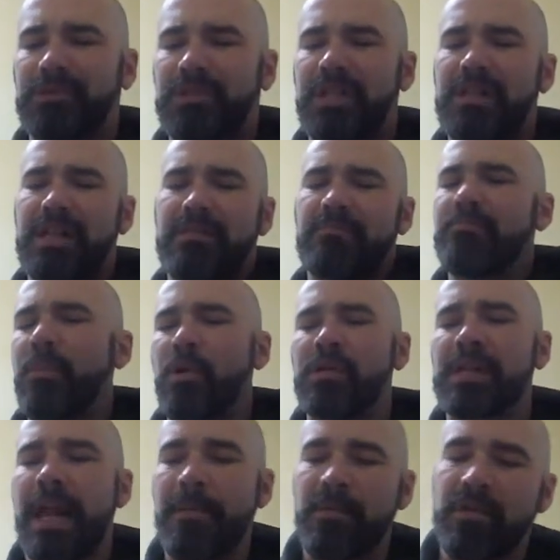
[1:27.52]
just like
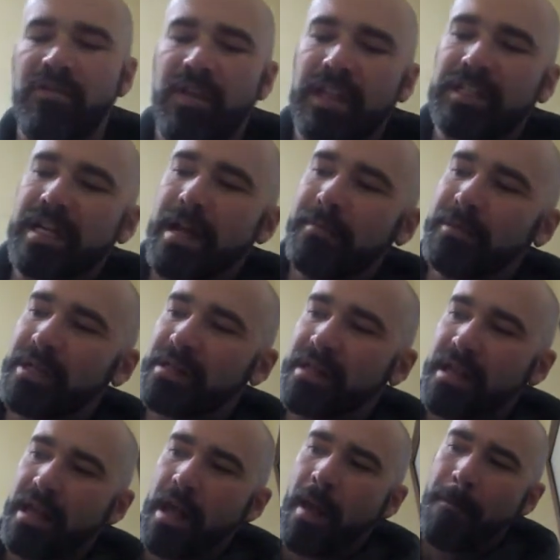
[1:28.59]
most cameras of that time,
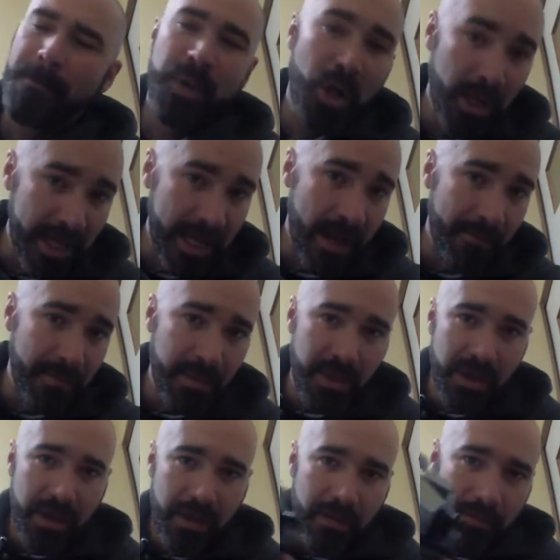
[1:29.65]
just pulling up
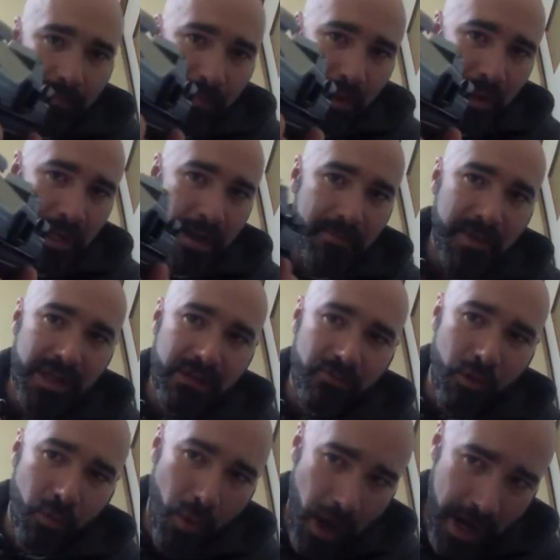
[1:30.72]
pulling up this
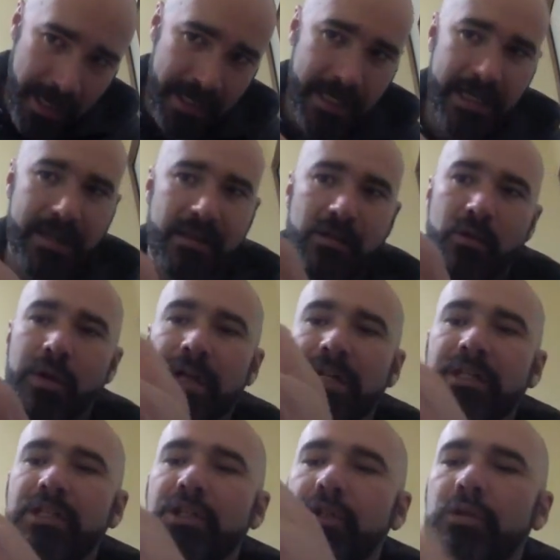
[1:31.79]
rewind is
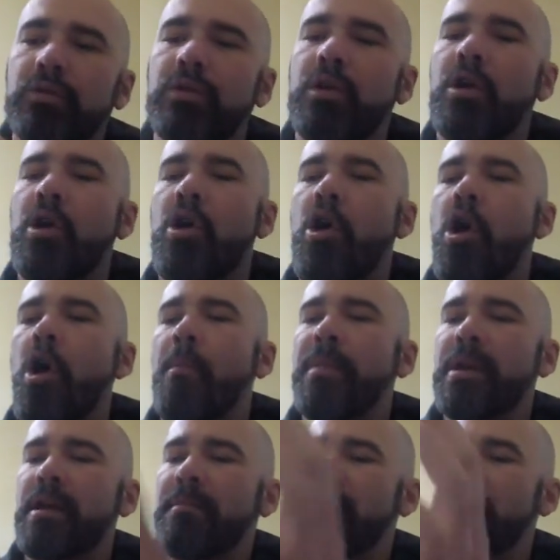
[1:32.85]
going to
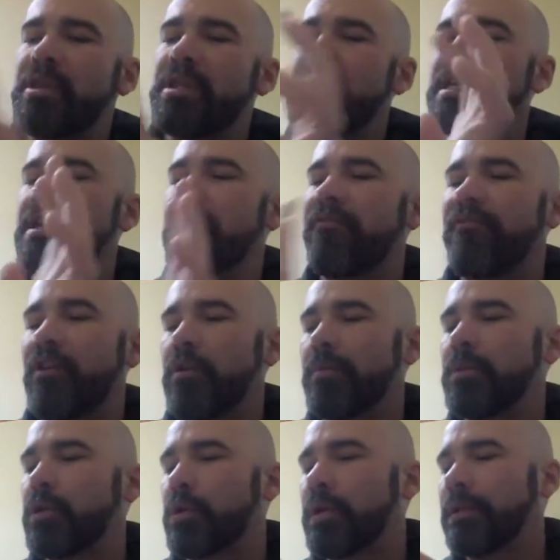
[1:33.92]
open up the
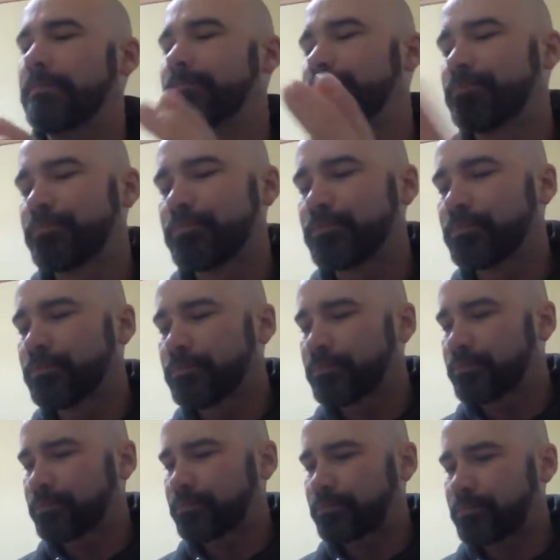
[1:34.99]
film door.
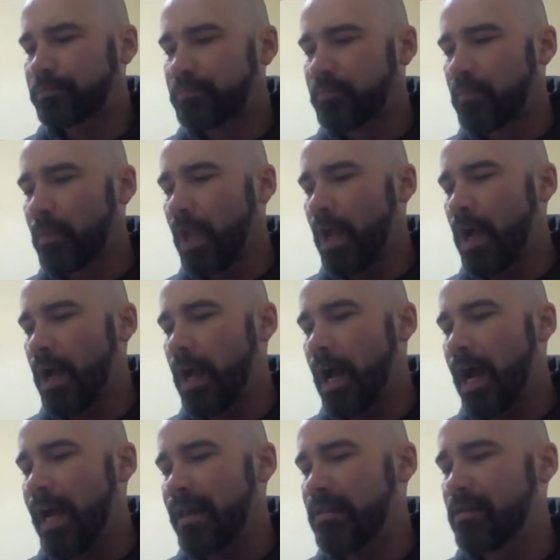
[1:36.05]
Uh,
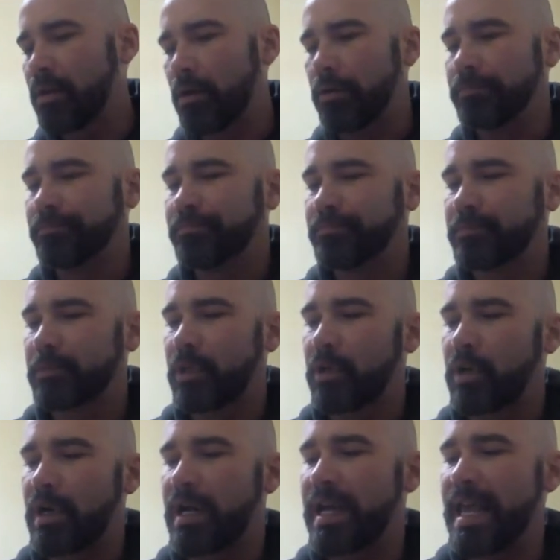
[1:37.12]
I S O
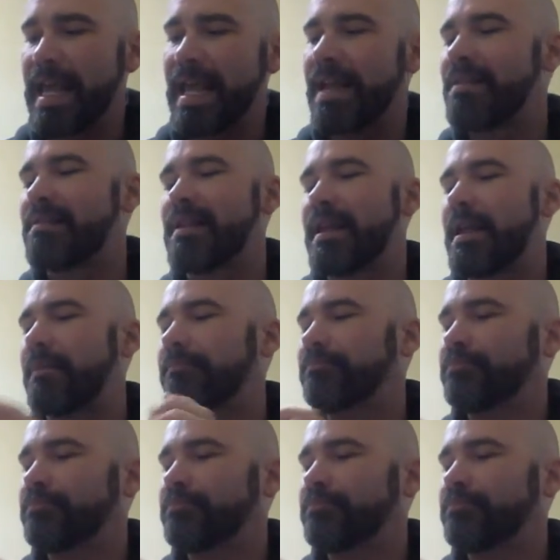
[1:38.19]
or A S A.